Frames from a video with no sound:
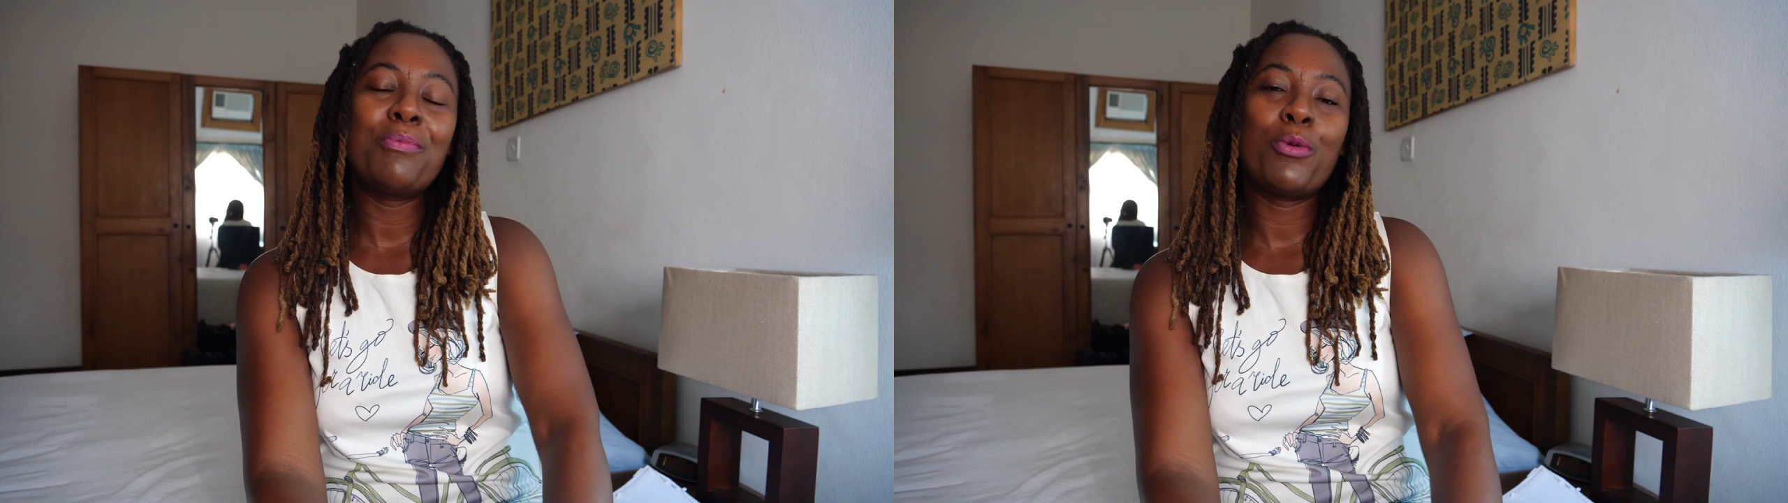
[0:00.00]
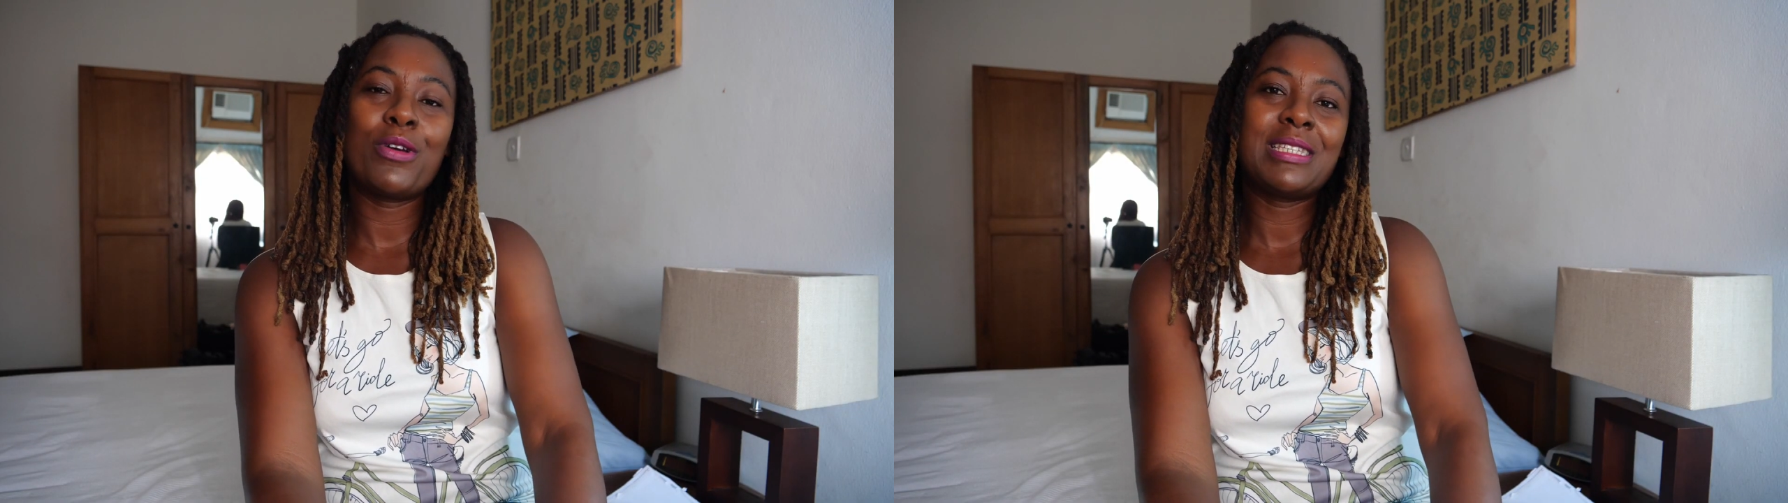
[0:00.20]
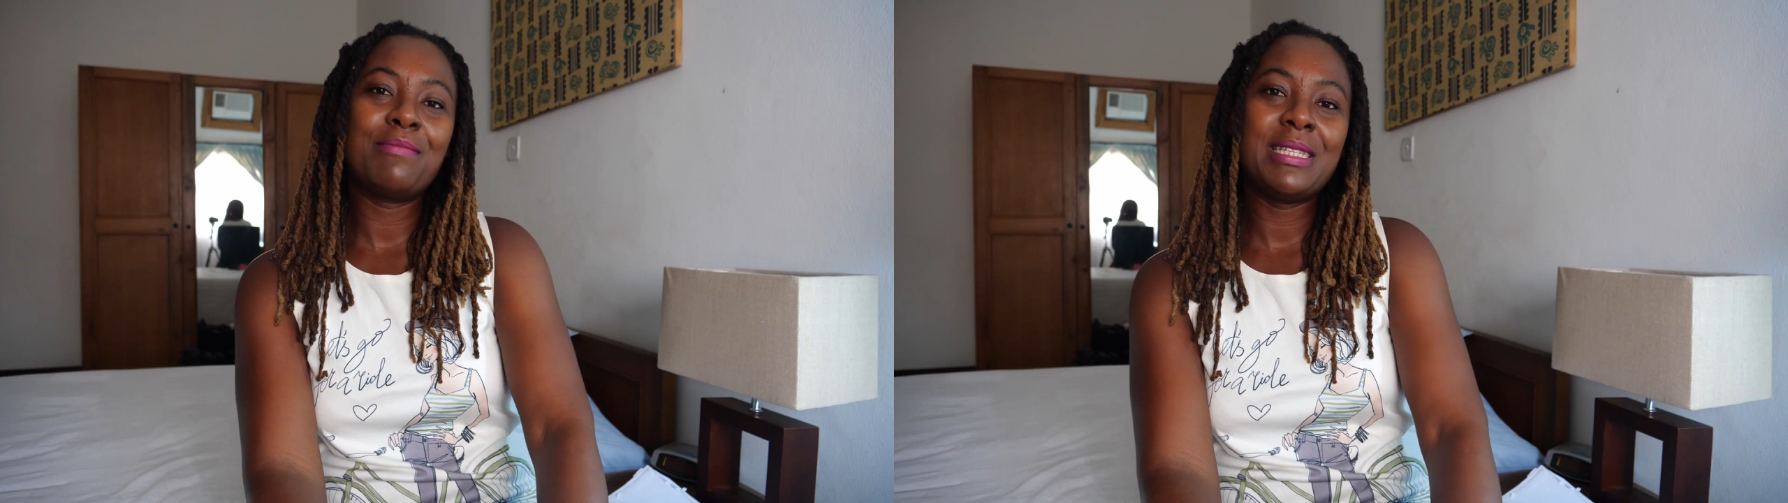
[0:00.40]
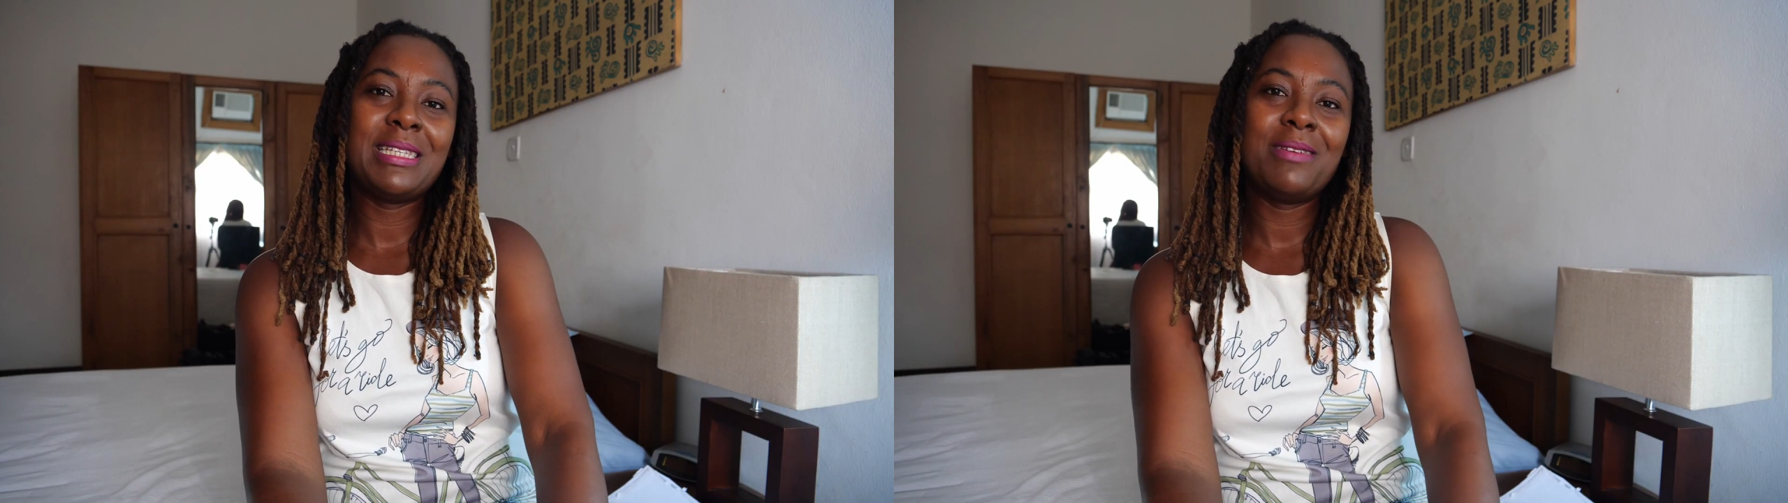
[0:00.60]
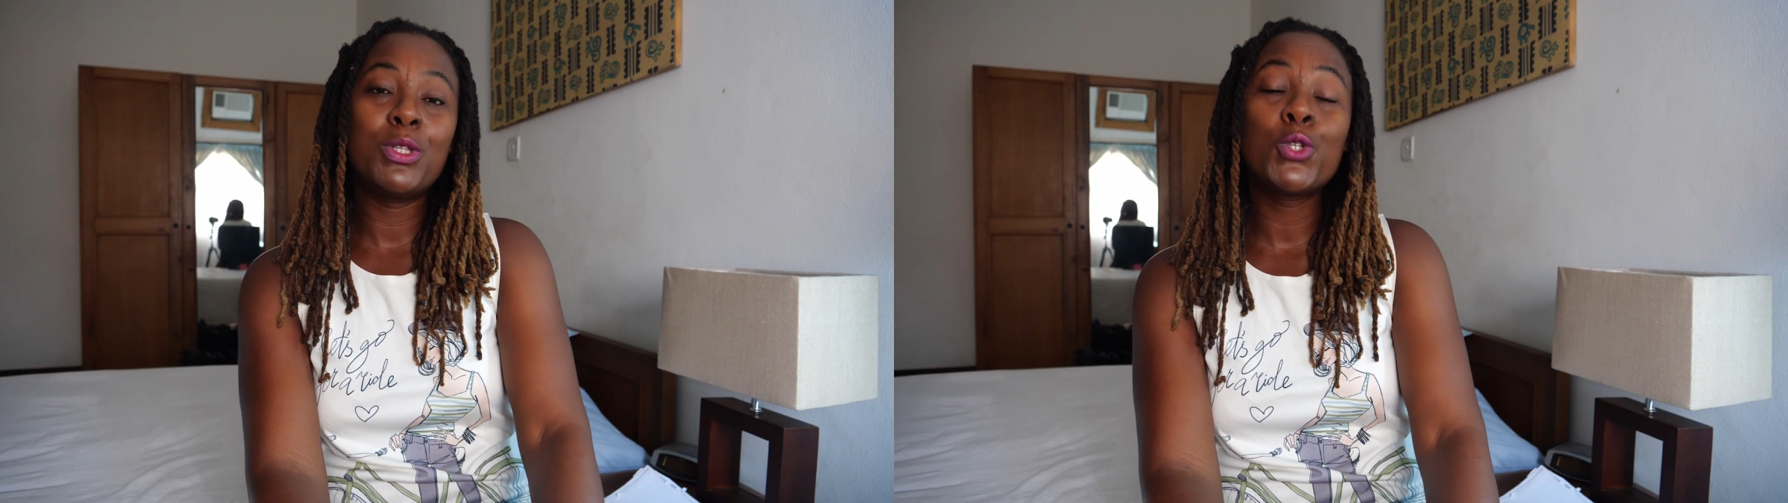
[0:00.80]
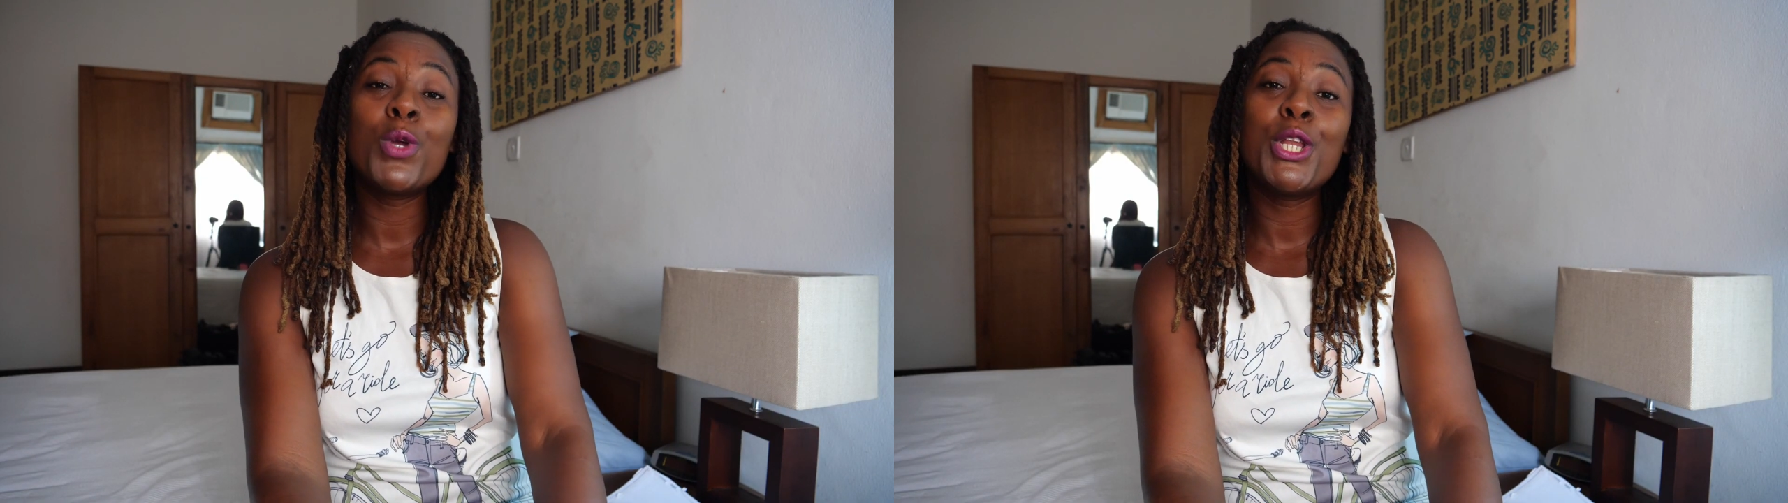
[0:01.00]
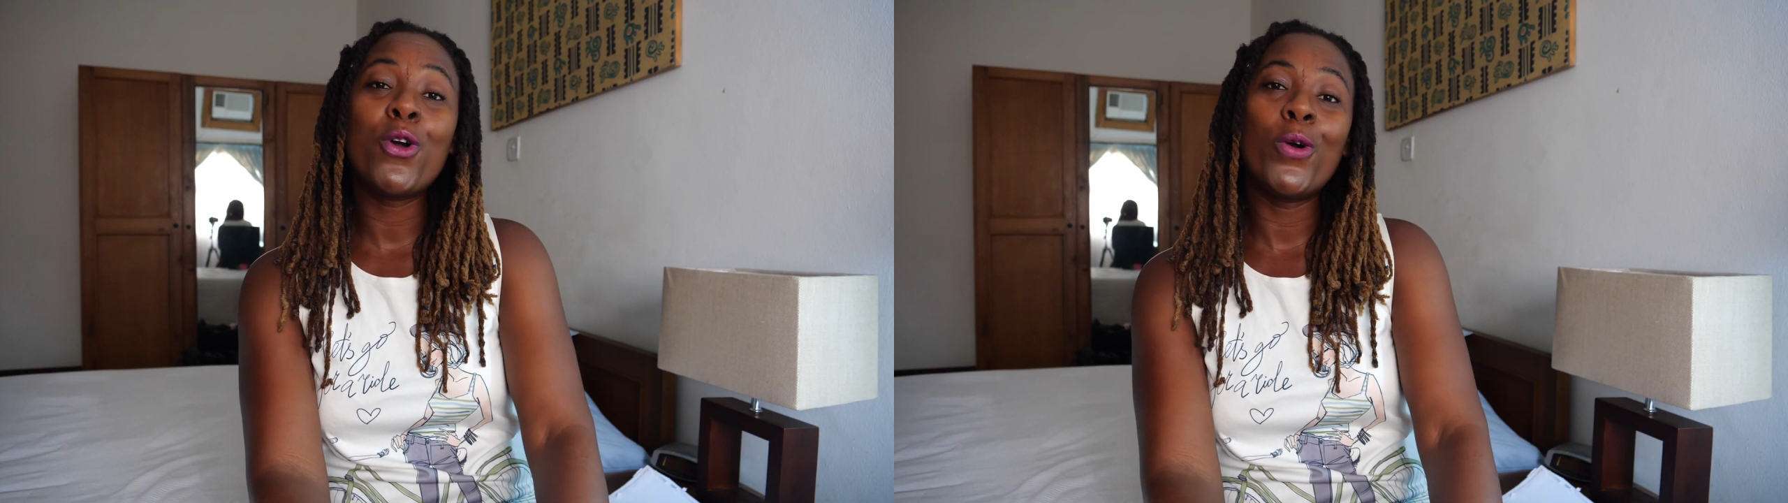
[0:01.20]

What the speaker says: the proximity between